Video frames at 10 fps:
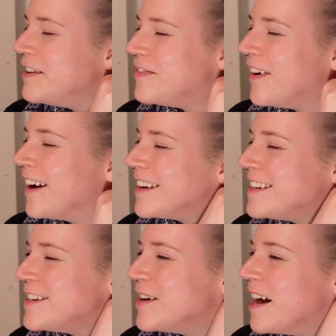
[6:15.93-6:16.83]
Fauna,
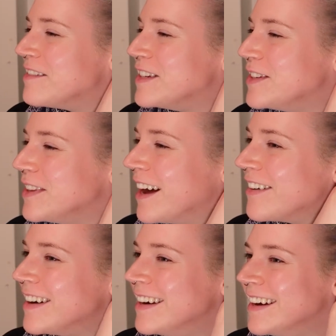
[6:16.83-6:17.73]
do you have to do that
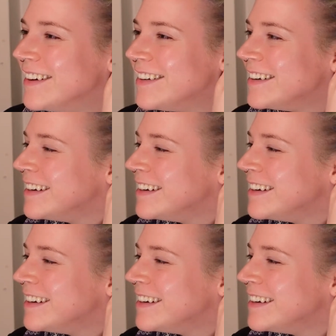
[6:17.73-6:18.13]
right now?